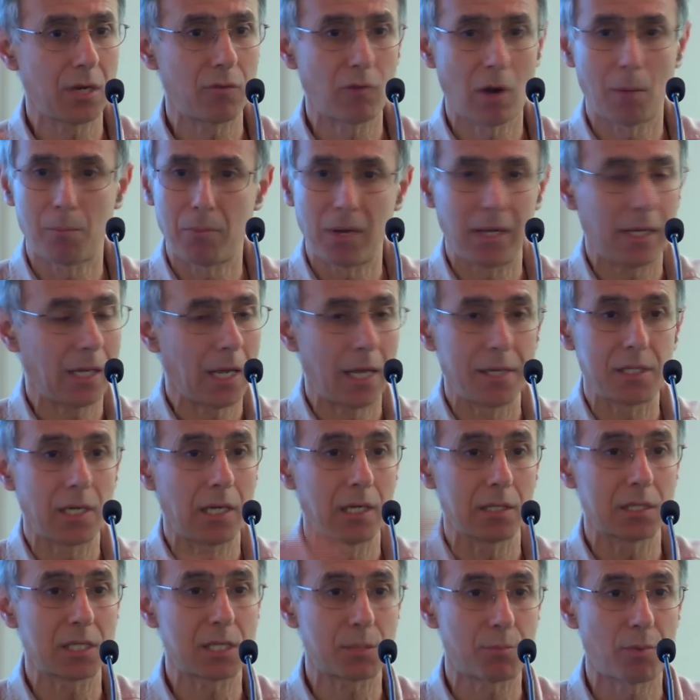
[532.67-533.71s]
replicating,
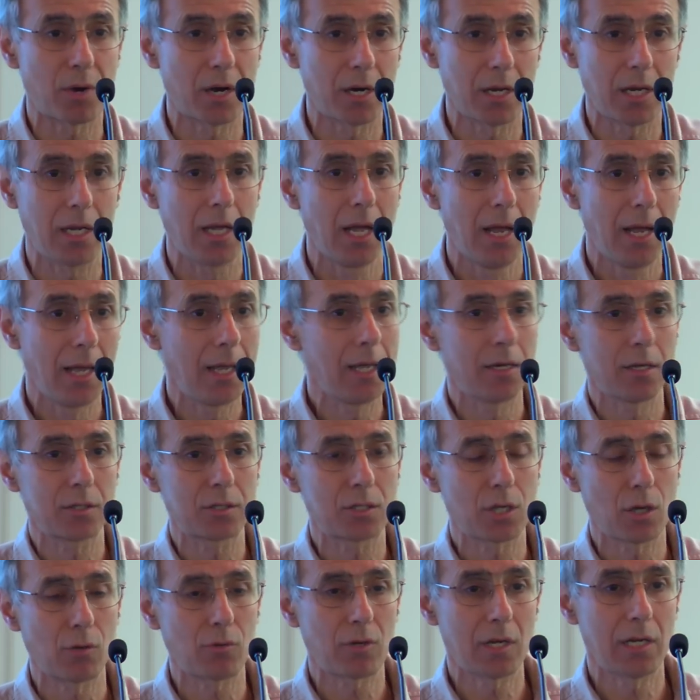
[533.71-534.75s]
and spreading in a
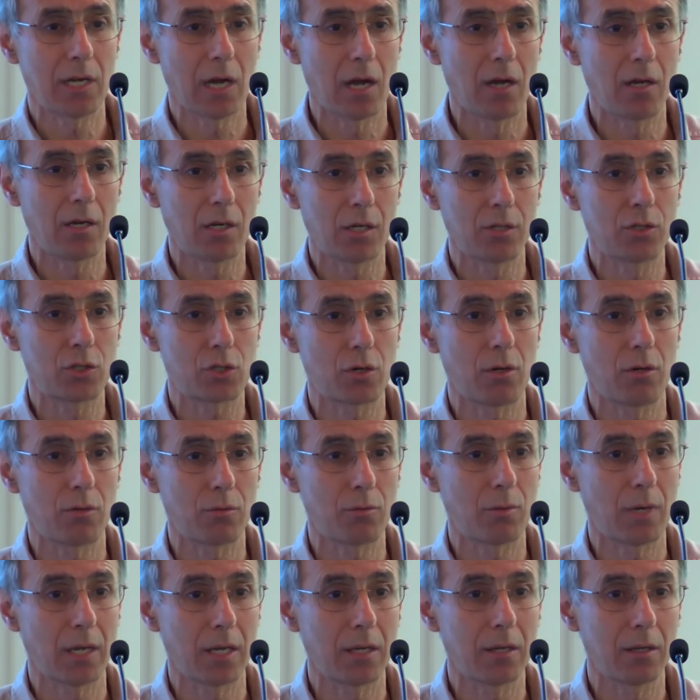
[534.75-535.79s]
totally uncontrolled
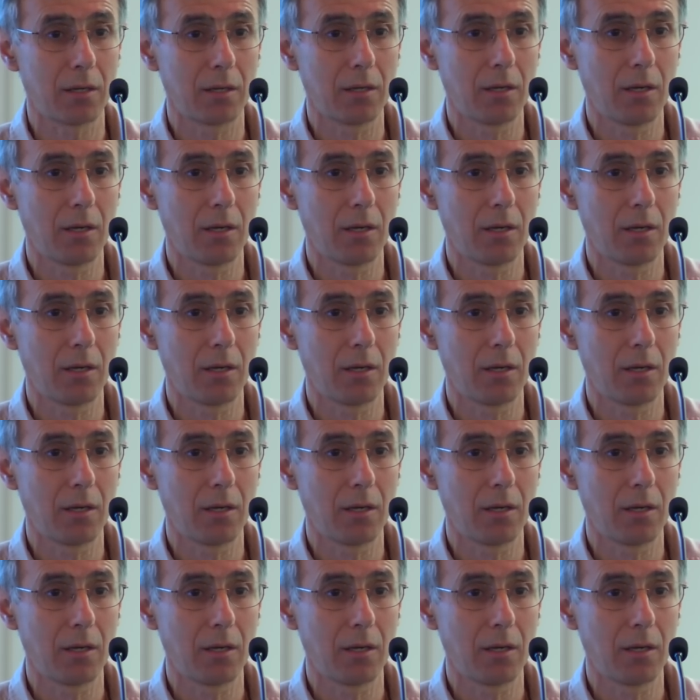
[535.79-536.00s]
way,